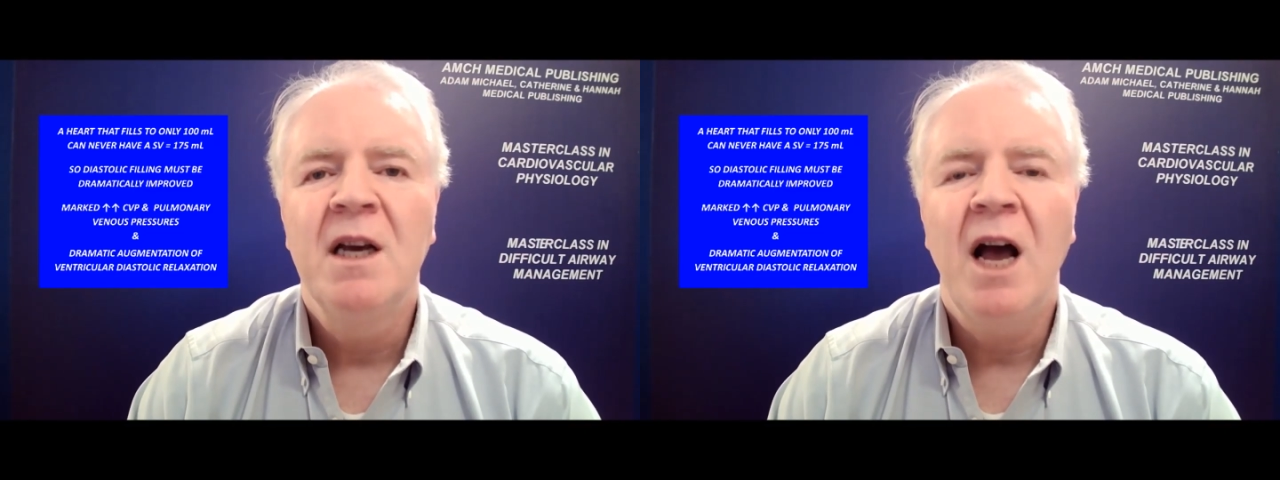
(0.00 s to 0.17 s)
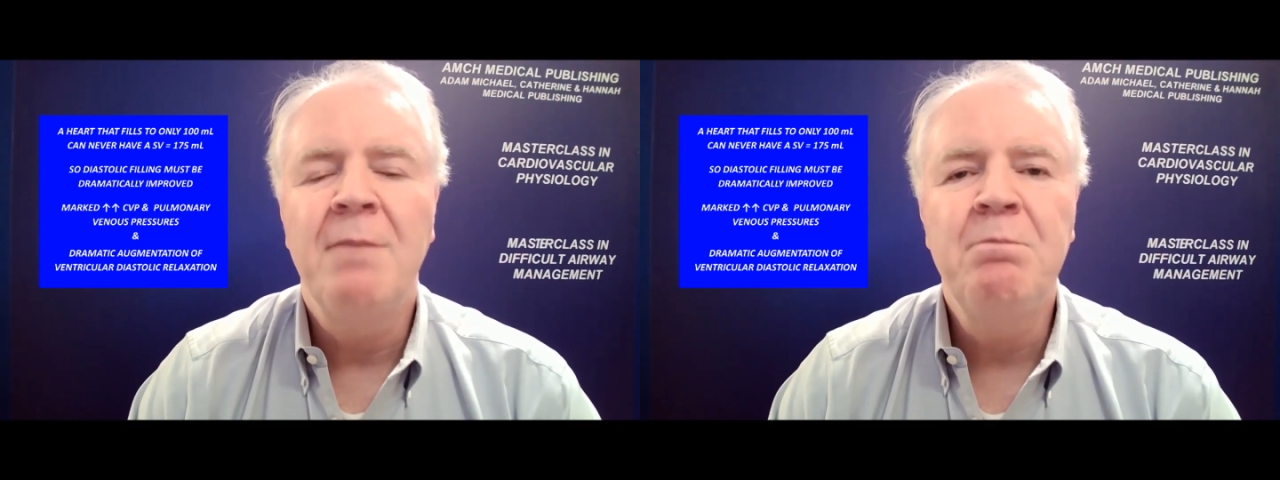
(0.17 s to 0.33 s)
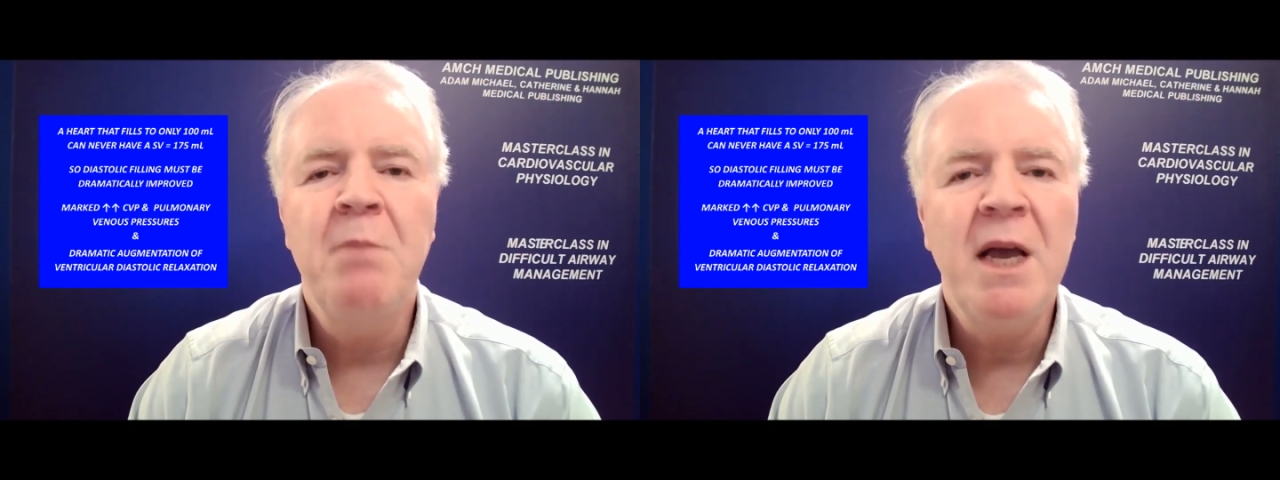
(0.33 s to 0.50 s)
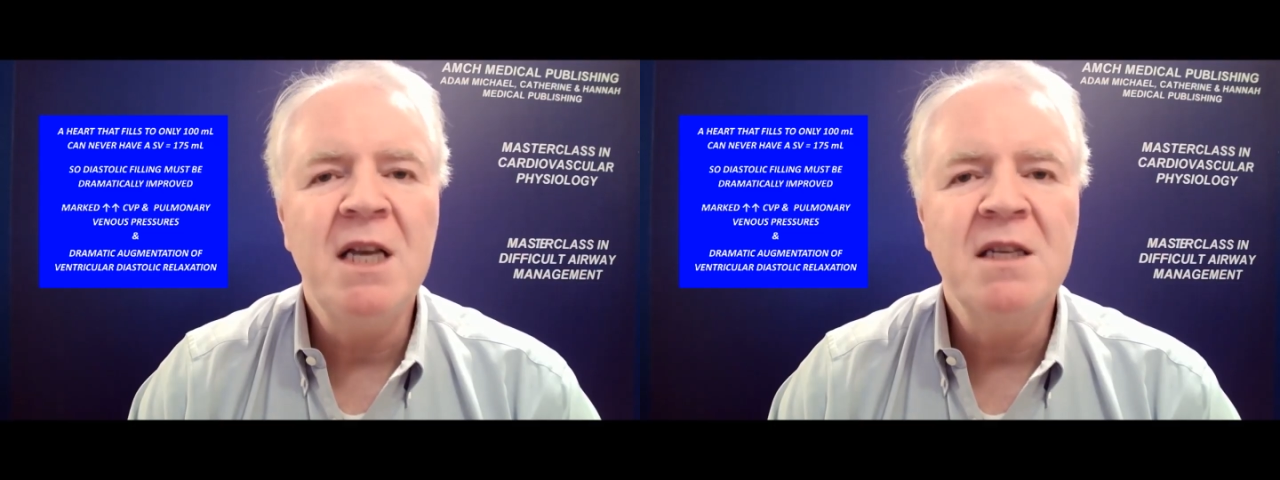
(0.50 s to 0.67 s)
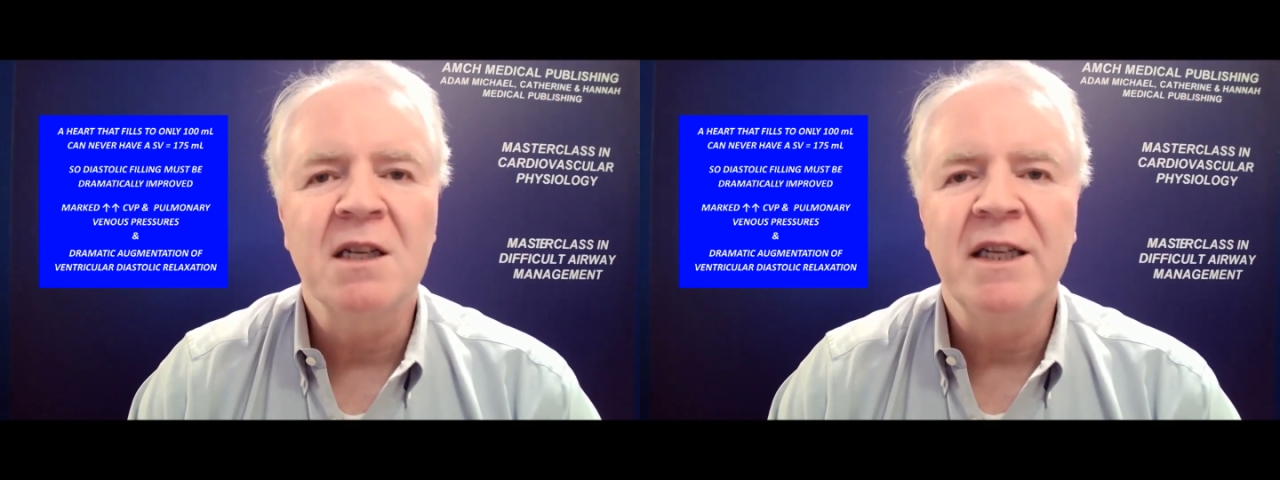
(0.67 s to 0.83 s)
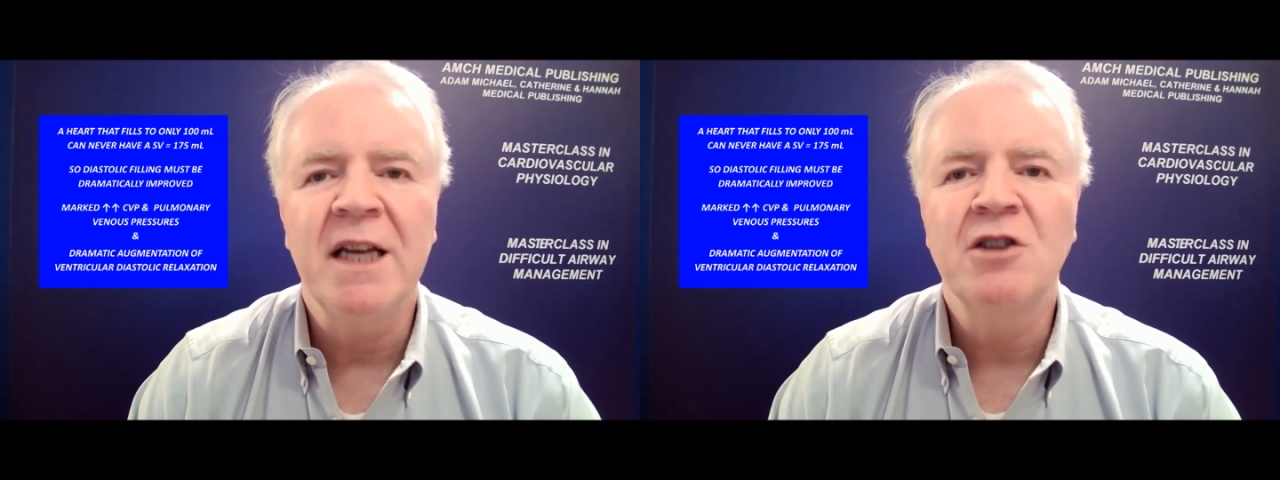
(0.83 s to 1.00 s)

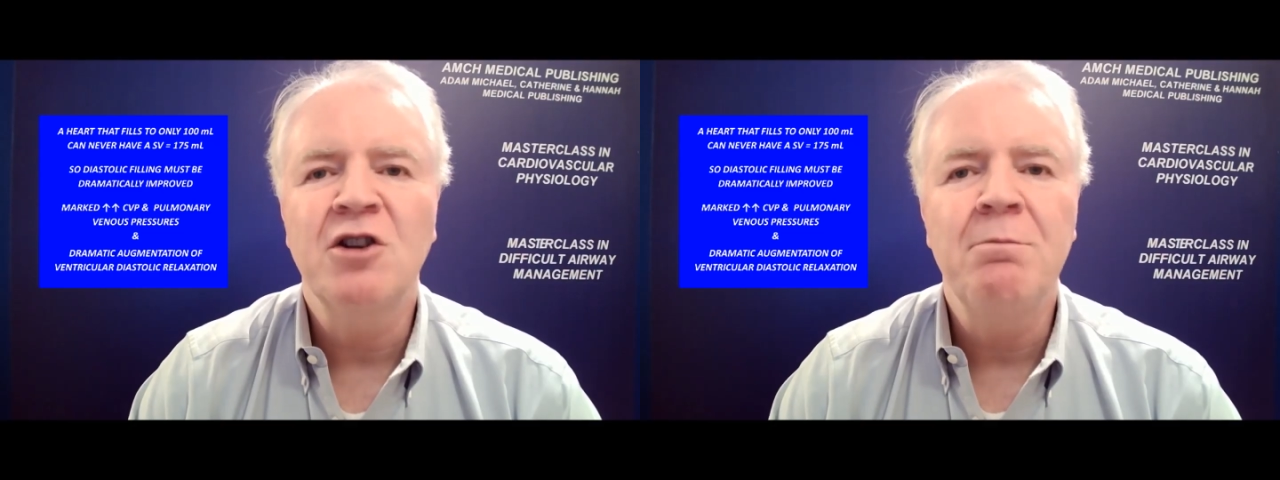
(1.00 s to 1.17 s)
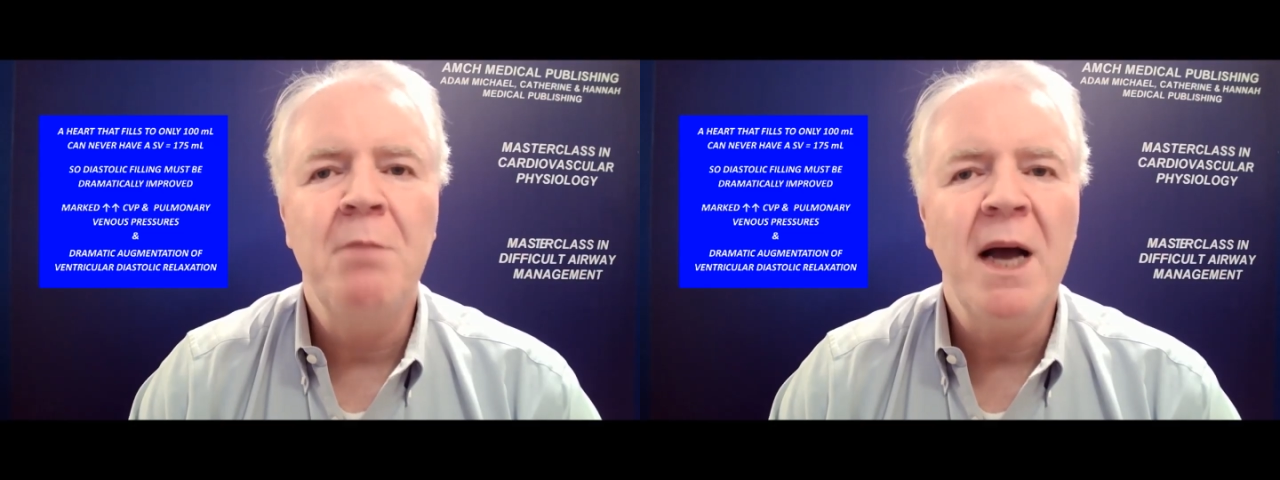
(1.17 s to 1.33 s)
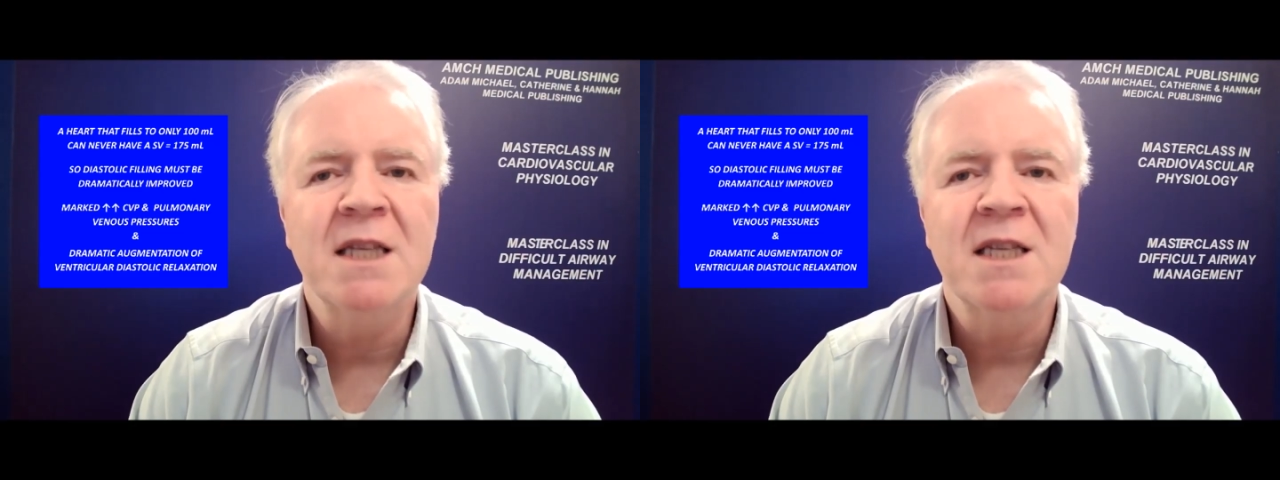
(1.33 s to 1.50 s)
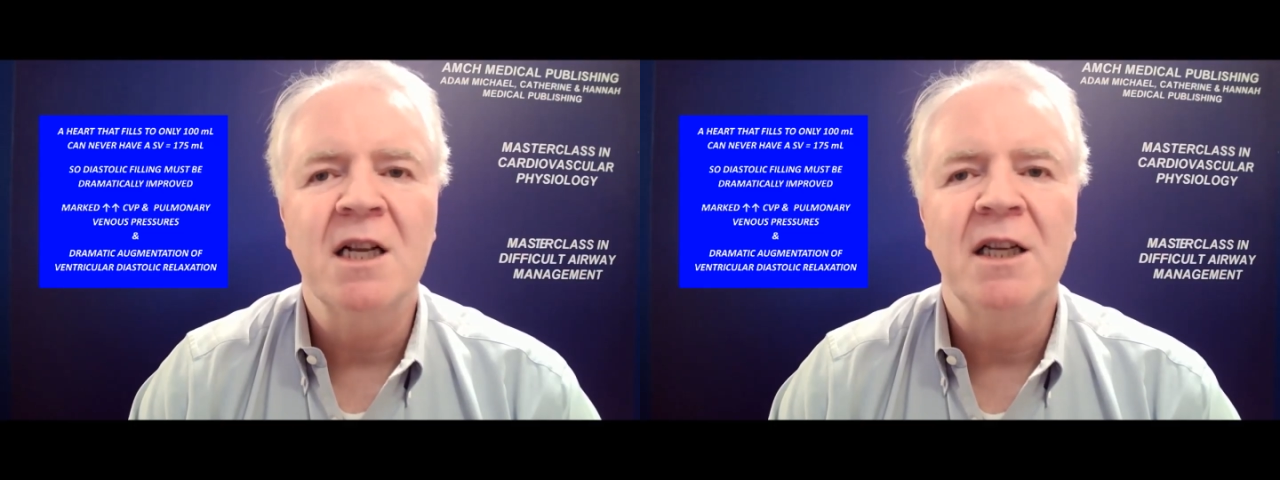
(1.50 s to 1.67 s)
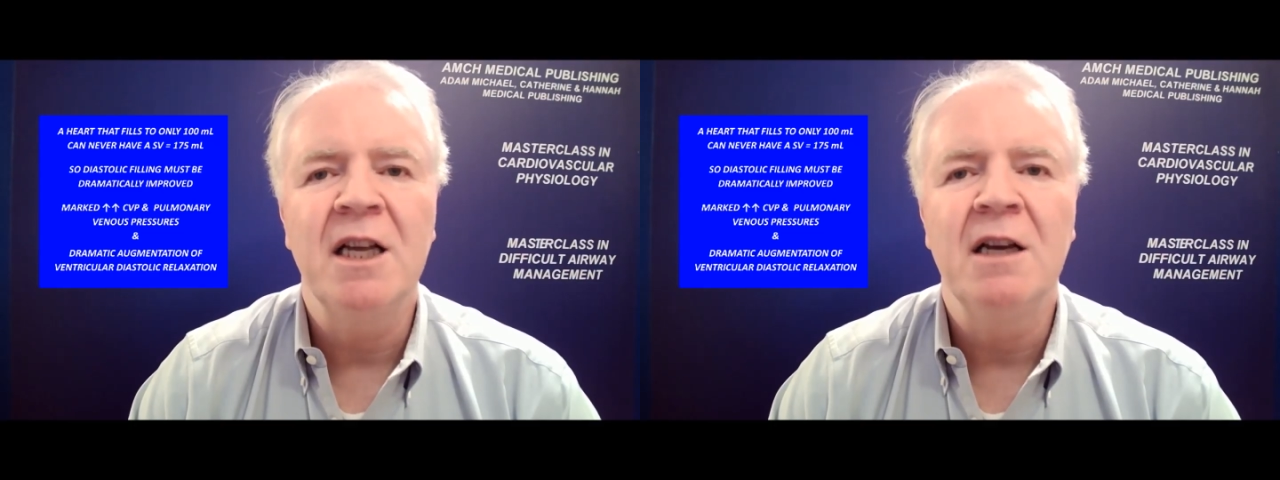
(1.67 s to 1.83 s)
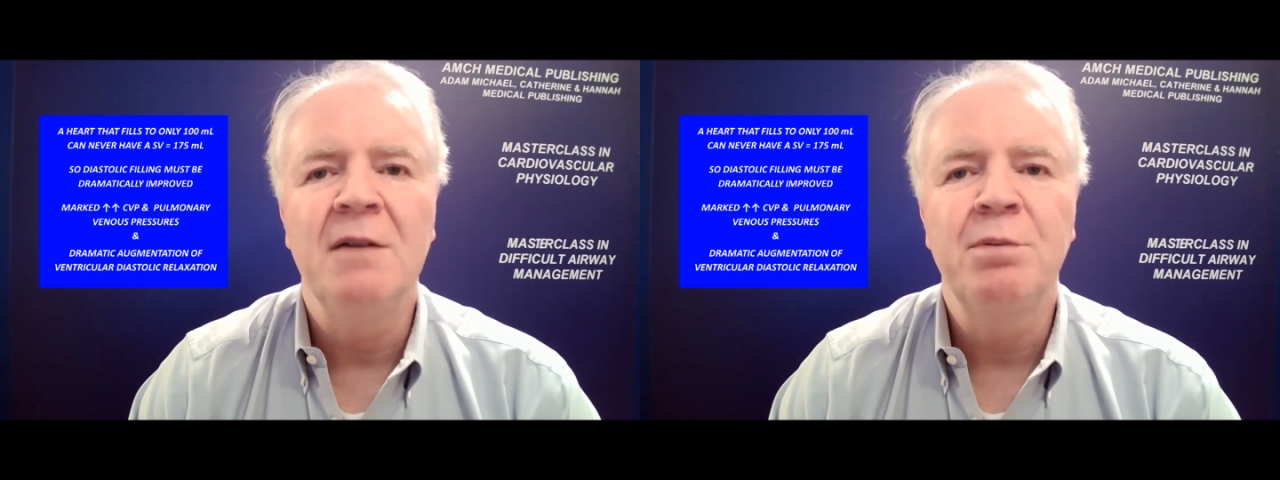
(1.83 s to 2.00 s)
amazingly and
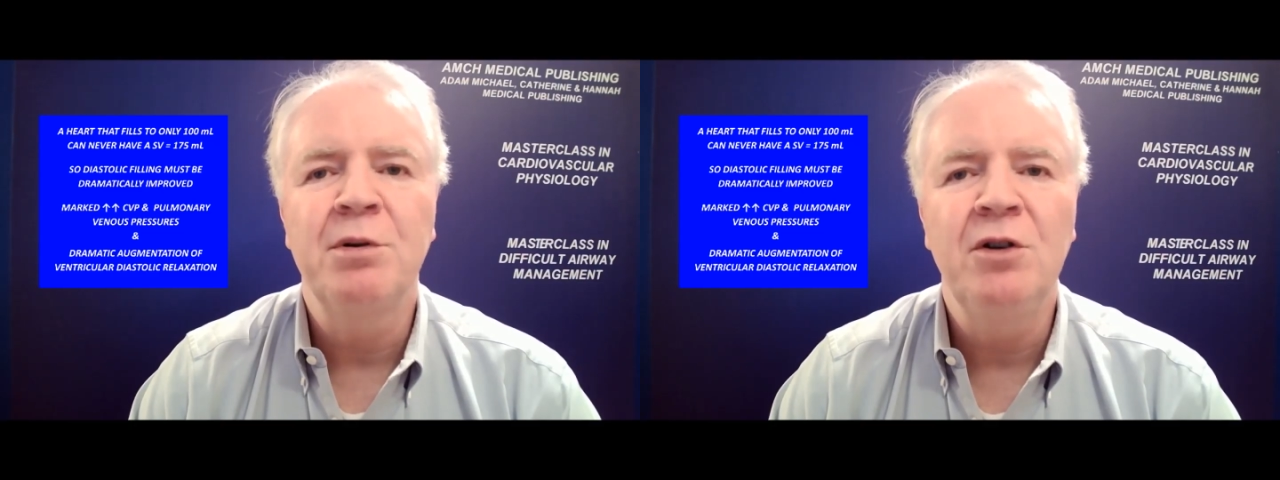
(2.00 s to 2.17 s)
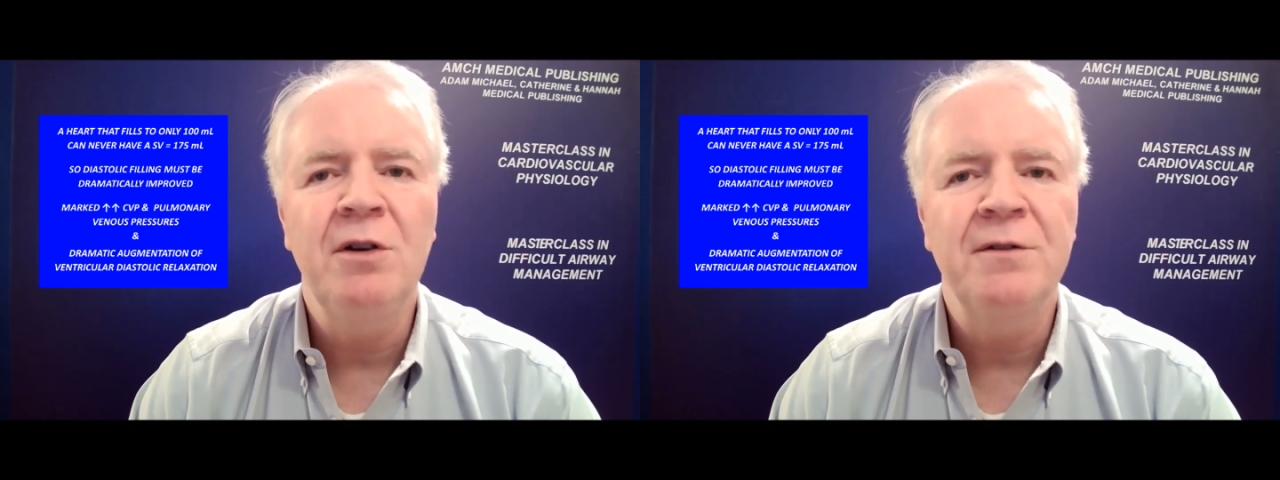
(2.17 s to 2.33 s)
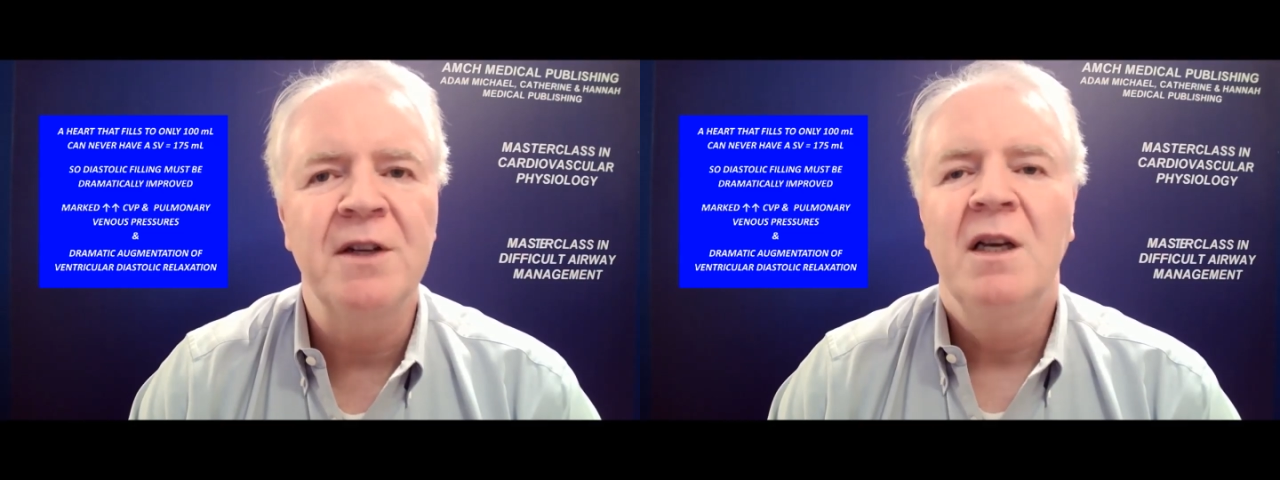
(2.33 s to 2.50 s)
dramatically improved